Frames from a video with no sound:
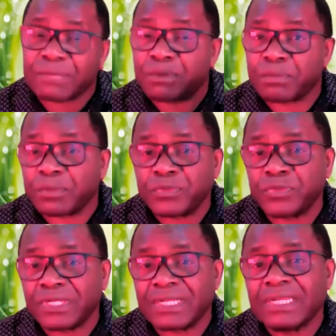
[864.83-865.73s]
capable of
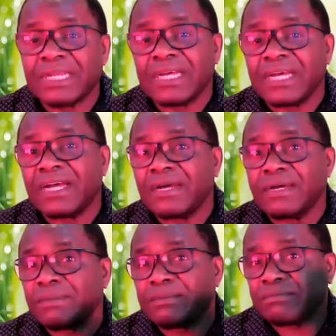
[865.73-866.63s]
doing
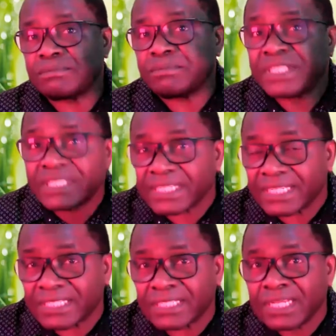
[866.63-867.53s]
uh,
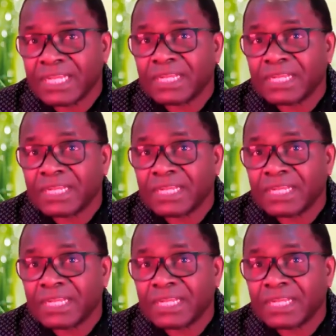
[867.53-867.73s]
business,